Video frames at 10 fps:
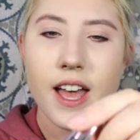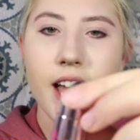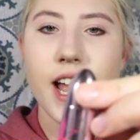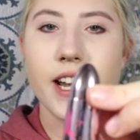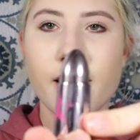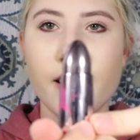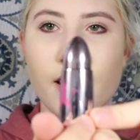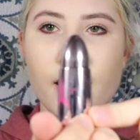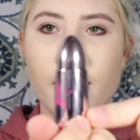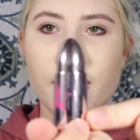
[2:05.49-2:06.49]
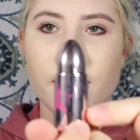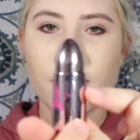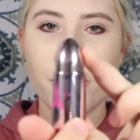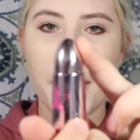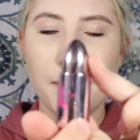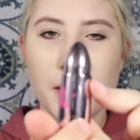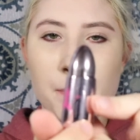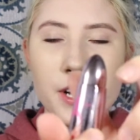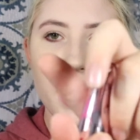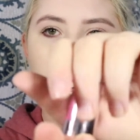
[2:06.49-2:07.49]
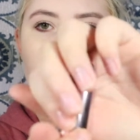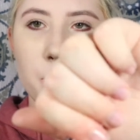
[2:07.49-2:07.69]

and it's shaped like a bullet. It